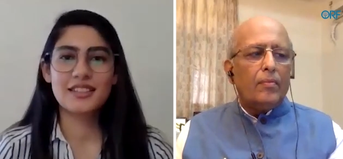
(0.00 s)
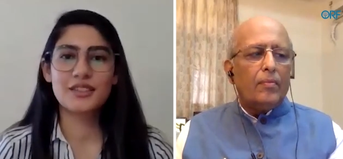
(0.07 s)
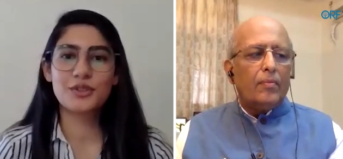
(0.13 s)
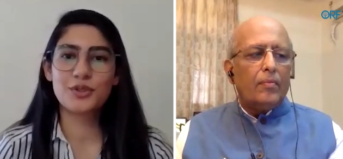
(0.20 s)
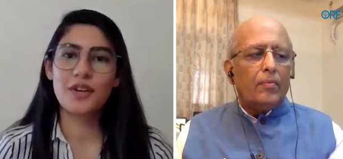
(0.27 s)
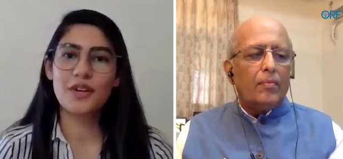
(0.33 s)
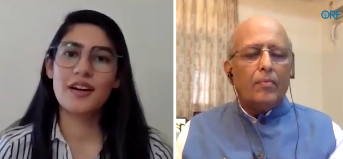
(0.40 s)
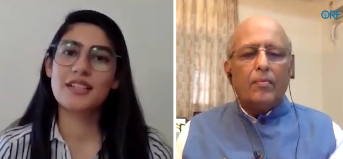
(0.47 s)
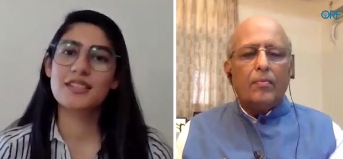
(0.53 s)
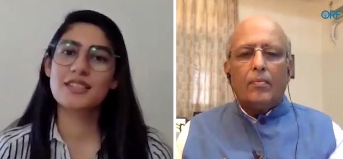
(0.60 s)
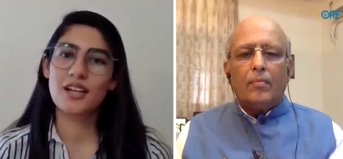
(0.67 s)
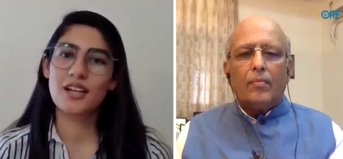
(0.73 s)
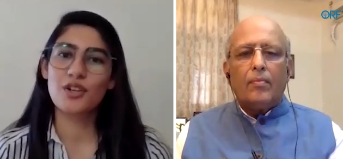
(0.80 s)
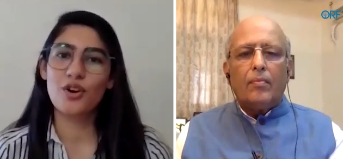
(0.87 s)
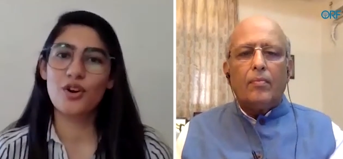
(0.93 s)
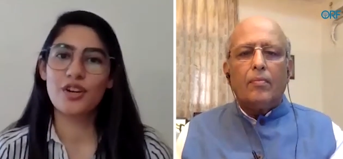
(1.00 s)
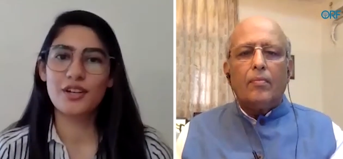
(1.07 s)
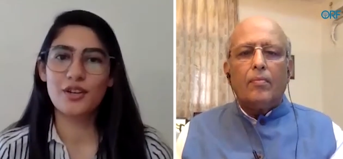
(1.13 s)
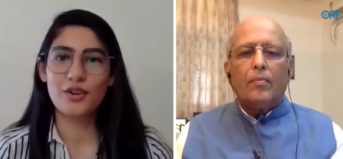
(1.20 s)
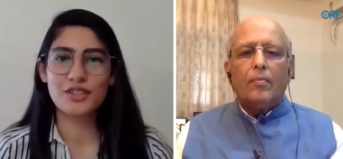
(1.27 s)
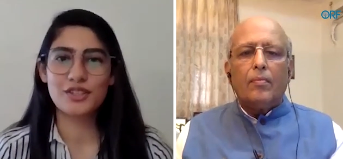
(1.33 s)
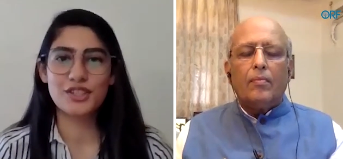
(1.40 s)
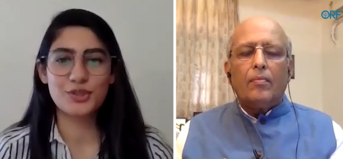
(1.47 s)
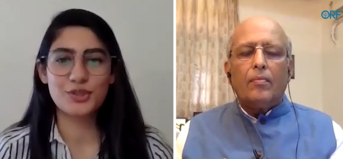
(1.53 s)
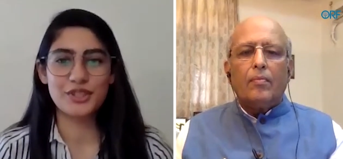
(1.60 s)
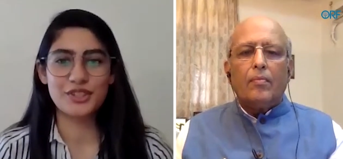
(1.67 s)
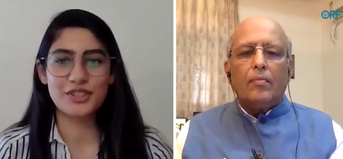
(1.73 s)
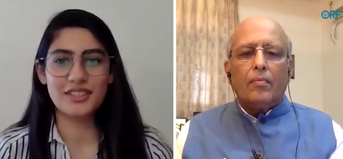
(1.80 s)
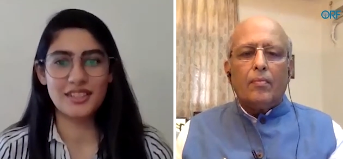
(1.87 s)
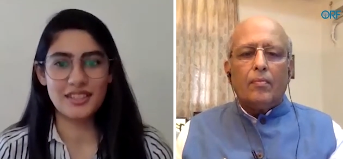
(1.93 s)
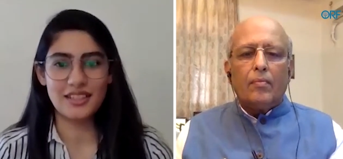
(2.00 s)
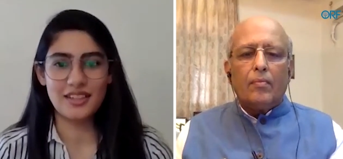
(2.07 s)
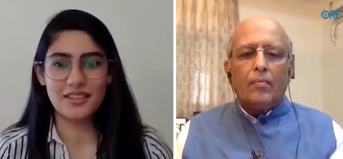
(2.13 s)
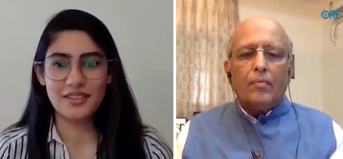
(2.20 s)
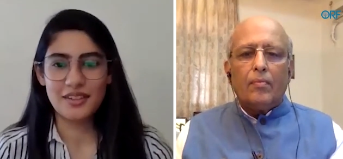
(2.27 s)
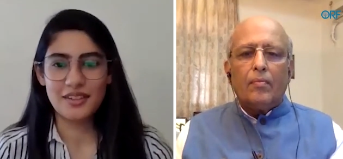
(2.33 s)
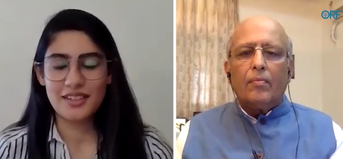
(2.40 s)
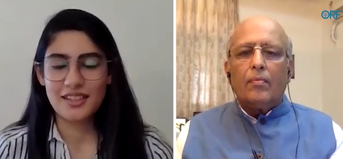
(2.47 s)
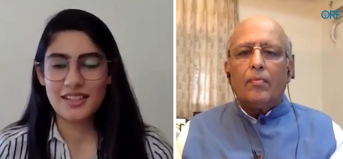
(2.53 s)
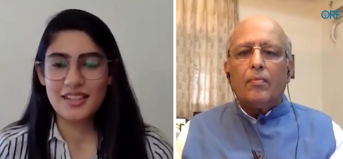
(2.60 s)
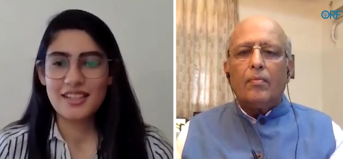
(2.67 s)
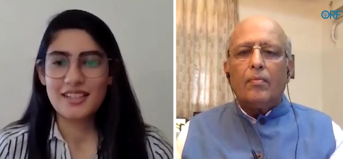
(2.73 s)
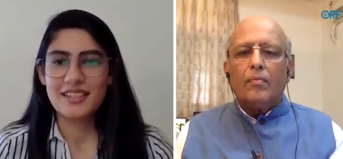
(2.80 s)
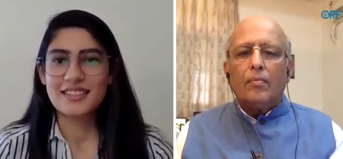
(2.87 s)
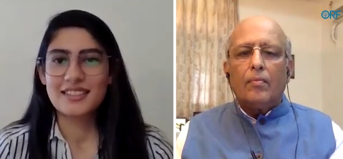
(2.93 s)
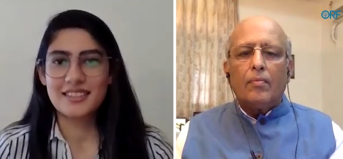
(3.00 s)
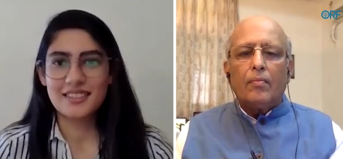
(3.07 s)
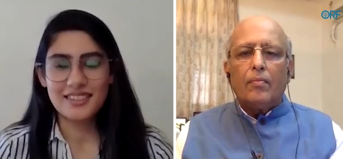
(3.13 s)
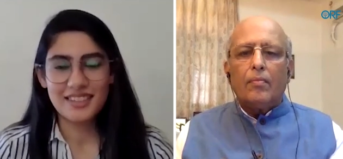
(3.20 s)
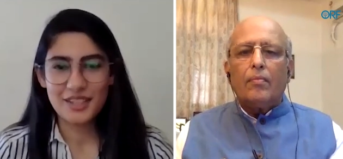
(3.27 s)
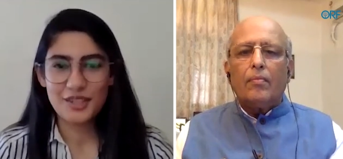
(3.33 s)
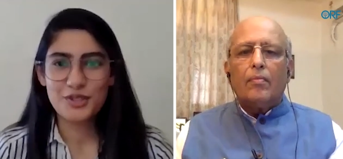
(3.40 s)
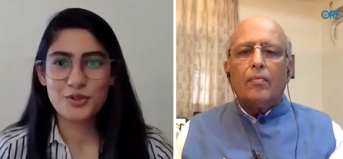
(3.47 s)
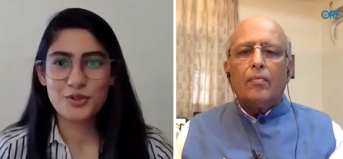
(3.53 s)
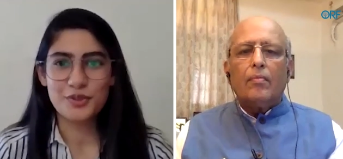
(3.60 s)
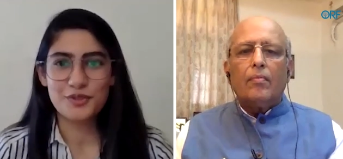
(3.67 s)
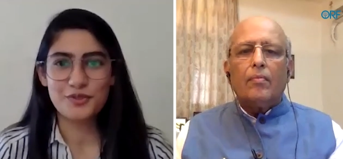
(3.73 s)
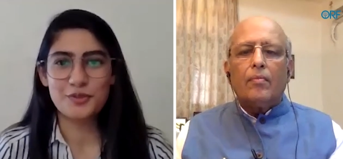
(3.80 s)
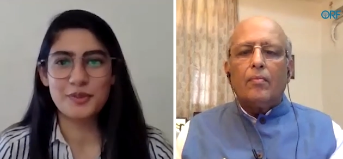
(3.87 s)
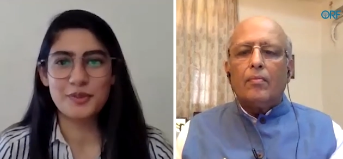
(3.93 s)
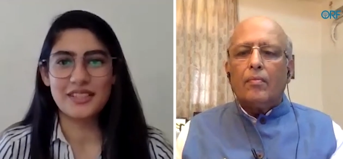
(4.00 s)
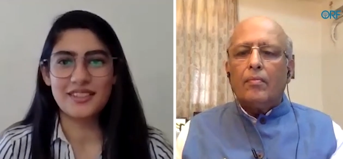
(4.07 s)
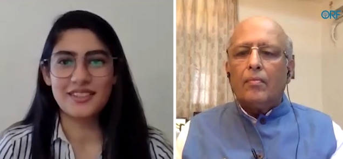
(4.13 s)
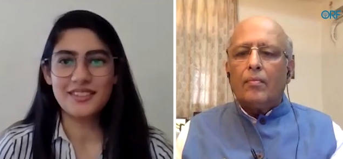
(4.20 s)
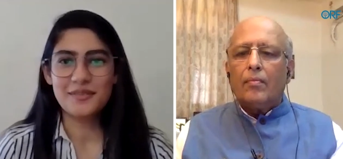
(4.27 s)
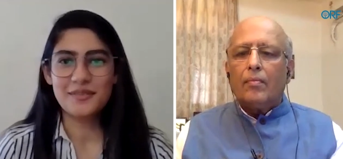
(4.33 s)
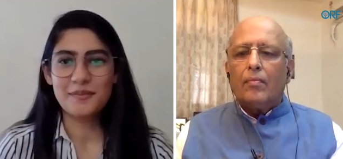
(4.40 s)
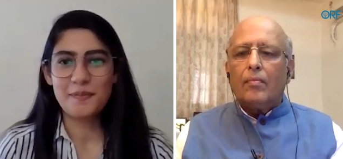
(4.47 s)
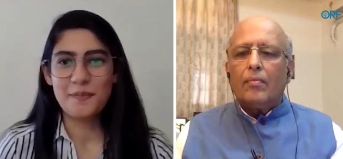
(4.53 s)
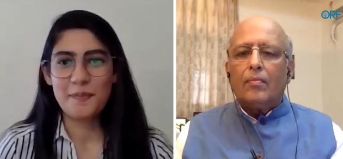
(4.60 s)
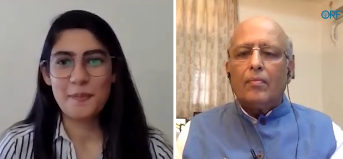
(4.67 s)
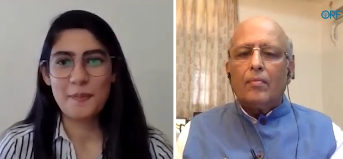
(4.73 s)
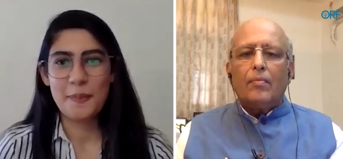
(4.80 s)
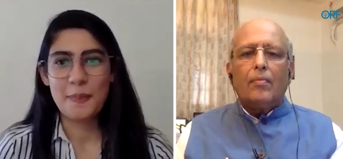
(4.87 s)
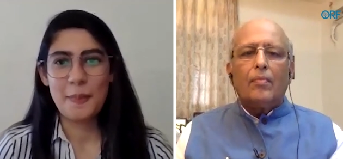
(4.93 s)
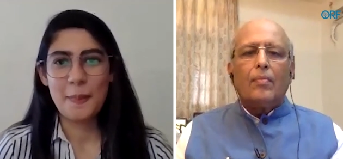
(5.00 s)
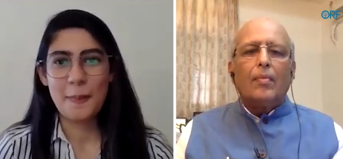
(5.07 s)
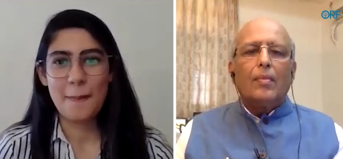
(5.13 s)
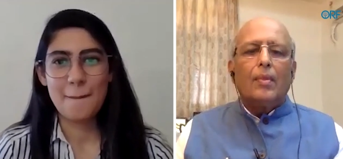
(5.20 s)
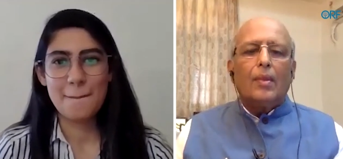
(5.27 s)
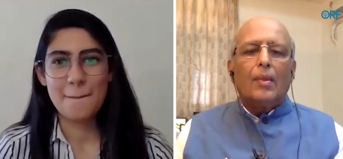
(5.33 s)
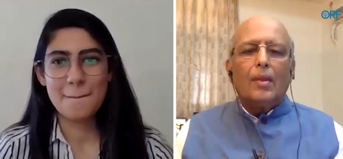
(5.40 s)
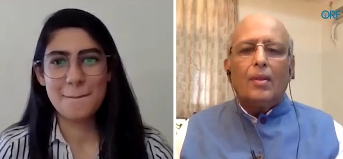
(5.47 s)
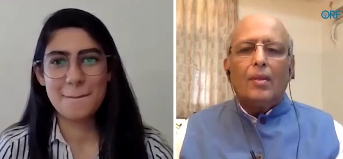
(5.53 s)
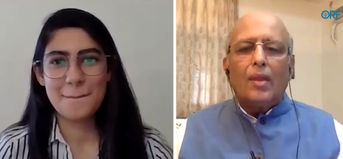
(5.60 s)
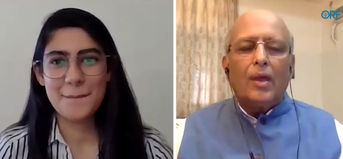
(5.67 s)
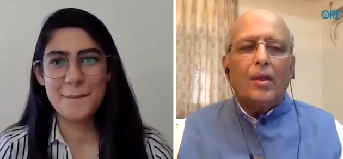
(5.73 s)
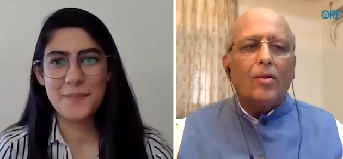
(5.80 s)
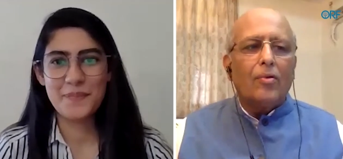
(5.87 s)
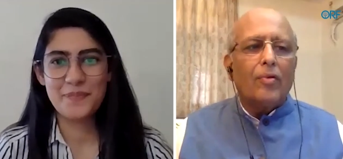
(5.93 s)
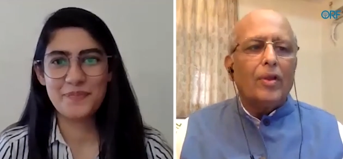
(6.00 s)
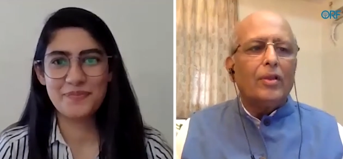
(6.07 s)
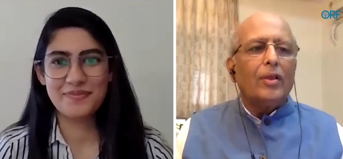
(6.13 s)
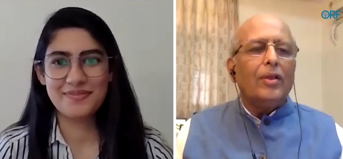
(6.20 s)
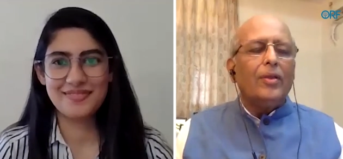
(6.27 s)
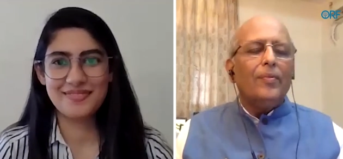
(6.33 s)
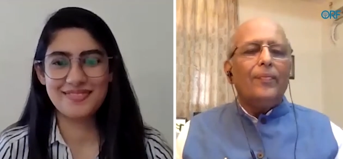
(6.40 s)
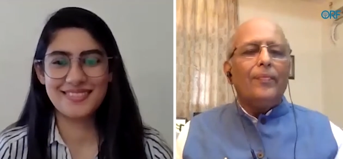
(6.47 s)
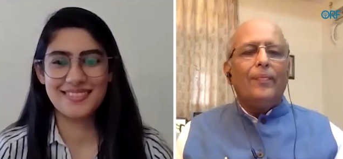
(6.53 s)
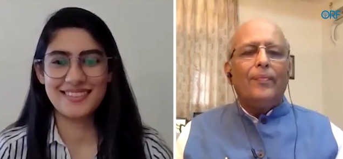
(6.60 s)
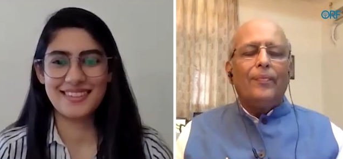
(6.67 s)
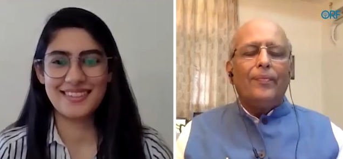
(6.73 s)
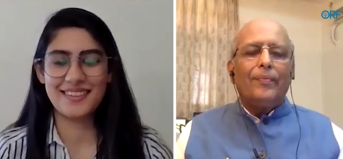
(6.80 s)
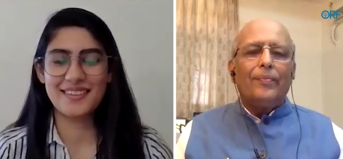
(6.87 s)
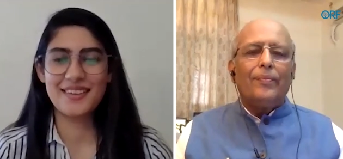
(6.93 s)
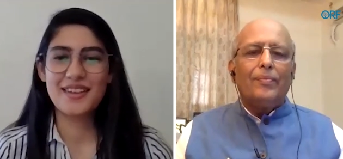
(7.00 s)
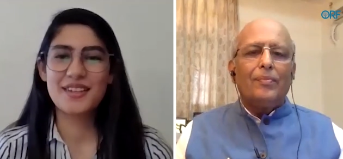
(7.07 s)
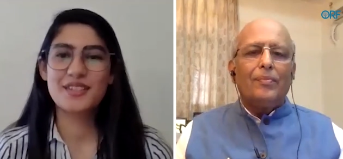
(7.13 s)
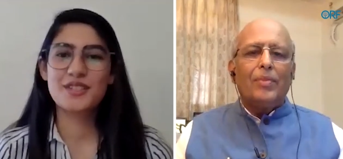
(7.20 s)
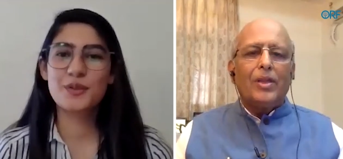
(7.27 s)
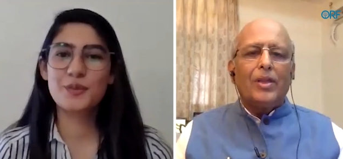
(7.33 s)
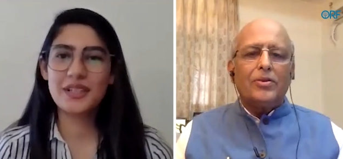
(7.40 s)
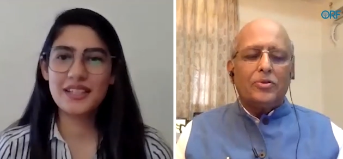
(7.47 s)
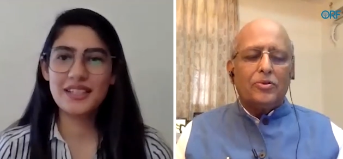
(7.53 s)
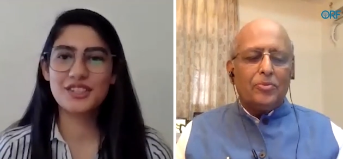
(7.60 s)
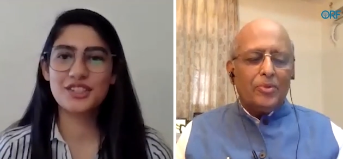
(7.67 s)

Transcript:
Speaker 1: the coronavirus unlock and lock situation in India. Sir, thank you so much for being here.
Speaker 2: Thank you, Kriti.
Speaker 1: So quickly